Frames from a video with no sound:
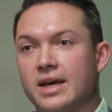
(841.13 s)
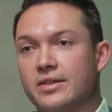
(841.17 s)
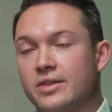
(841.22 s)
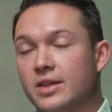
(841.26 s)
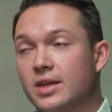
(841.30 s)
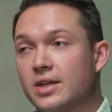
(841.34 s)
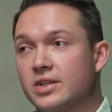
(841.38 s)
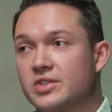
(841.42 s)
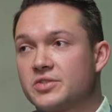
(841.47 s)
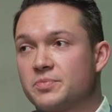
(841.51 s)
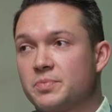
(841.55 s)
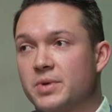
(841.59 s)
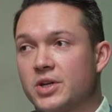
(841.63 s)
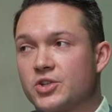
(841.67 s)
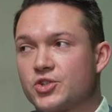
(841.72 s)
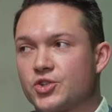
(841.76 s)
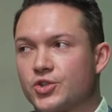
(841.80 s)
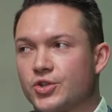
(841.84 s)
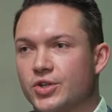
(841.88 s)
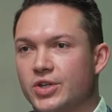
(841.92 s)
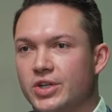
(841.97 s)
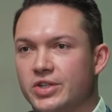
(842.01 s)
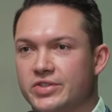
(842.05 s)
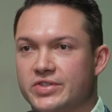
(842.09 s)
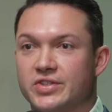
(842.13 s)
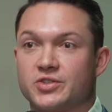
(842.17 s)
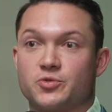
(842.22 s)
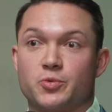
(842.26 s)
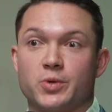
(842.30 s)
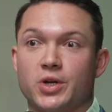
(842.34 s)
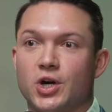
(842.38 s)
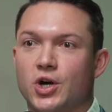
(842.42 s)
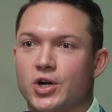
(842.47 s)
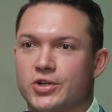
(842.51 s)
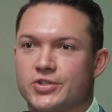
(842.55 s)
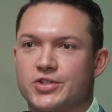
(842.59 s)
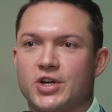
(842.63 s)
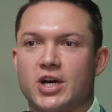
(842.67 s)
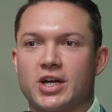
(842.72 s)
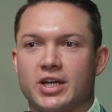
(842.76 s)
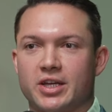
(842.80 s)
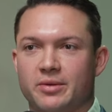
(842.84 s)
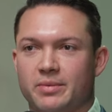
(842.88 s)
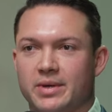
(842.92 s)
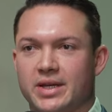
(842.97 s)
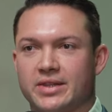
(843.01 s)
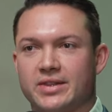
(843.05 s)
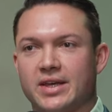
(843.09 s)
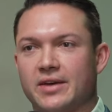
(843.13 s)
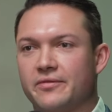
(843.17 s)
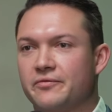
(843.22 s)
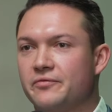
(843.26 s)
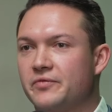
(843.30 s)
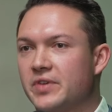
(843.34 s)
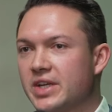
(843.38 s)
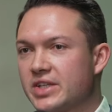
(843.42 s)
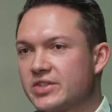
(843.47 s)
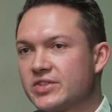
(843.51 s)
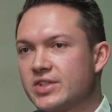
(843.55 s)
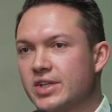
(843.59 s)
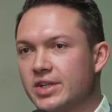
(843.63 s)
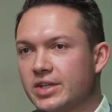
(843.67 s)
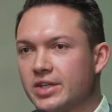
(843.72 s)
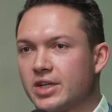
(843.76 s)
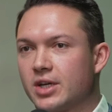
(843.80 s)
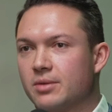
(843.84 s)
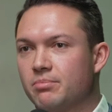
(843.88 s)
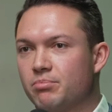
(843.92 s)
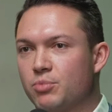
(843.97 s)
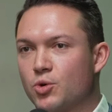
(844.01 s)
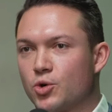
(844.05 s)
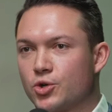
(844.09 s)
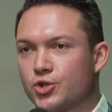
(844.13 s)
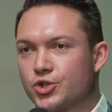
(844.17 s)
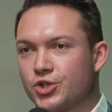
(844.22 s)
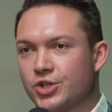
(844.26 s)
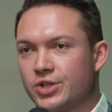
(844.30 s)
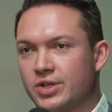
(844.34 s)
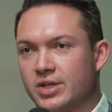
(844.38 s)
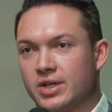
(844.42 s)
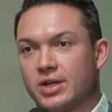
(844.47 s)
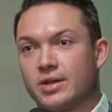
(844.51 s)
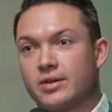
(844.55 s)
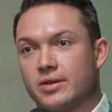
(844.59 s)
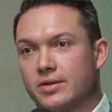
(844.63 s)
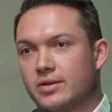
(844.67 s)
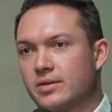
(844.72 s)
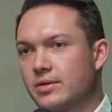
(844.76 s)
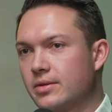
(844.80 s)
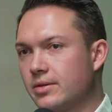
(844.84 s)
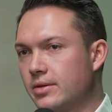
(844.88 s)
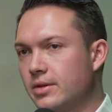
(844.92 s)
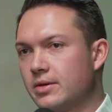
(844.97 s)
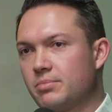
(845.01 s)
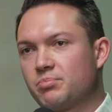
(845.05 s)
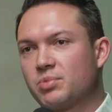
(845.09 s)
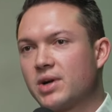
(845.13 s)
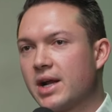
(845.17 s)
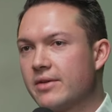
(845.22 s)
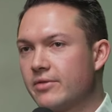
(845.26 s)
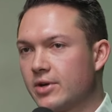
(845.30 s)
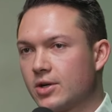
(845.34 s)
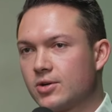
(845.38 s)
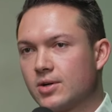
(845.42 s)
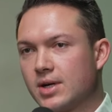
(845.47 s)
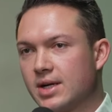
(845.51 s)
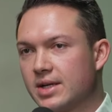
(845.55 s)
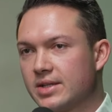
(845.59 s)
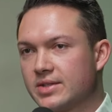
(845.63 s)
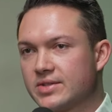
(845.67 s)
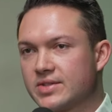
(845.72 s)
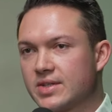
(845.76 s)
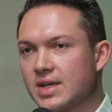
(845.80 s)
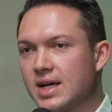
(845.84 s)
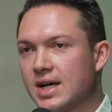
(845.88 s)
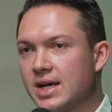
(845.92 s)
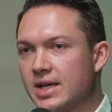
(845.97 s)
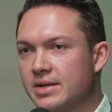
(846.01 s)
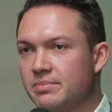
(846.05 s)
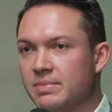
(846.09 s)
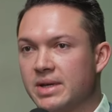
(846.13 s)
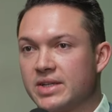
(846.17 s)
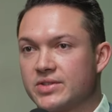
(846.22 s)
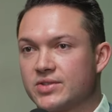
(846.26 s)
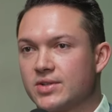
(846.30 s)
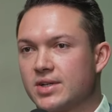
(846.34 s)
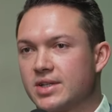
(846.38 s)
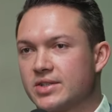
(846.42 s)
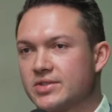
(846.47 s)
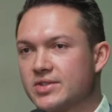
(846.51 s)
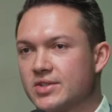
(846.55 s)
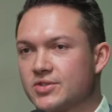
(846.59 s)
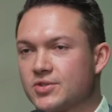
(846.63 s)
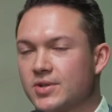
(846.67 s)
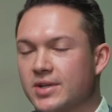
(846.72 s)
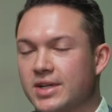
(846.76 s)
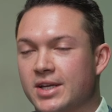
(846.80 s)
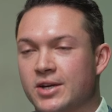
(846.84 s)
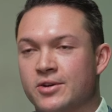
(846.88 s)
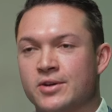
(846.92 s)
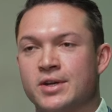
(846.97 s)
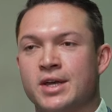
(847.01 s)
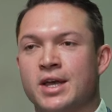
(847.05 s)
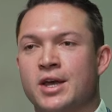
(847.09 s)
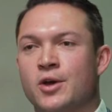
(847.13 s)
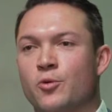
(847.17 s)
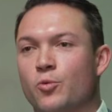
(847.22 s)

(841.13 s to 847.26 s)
I think especially since we are talking about that fixed income portion, the private credit side makes a lot of sense right now.